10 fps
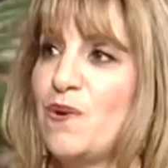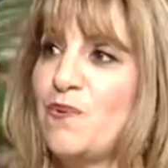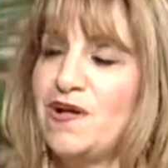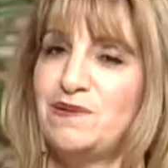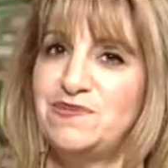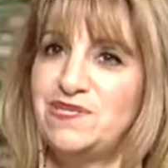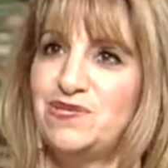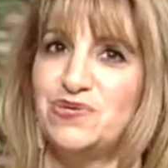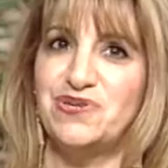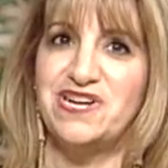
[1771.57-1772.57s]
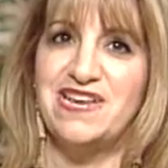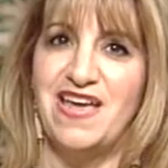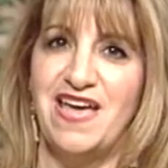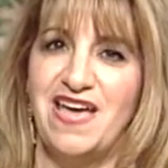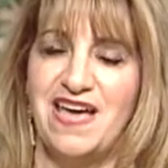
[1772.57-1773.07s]
Welcome to Detroit,
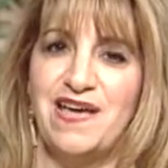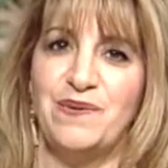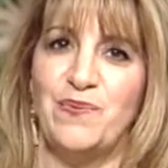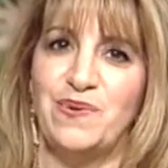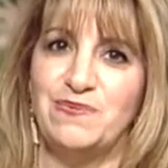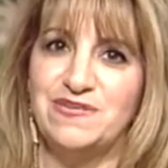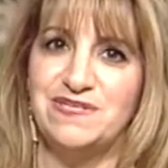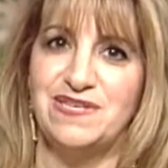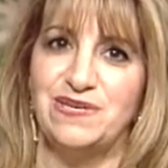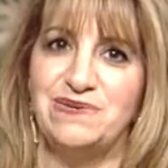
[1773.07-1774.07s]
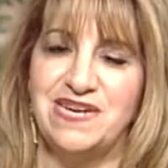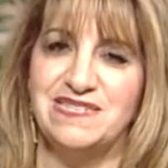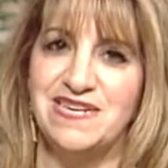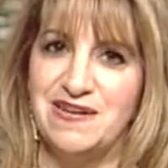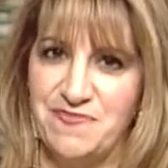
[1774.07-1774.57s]
and we will see you
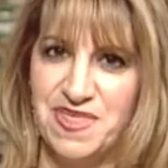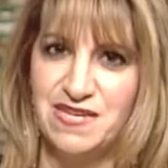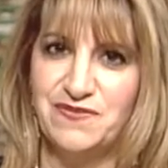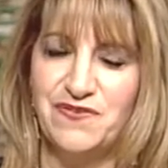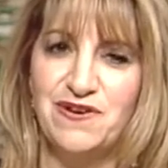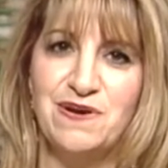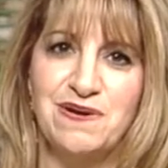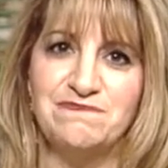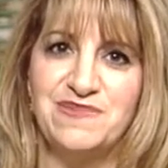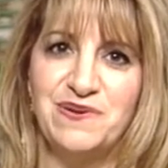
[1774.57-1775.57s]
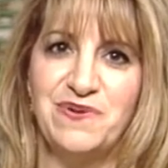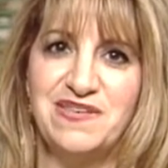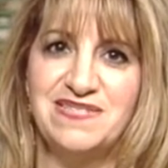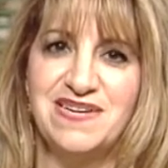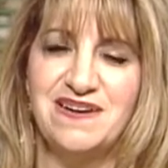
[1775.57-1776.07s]
next time. Thanks for being with
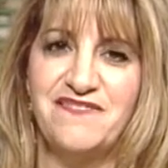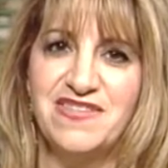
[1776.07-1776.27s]
us on Off the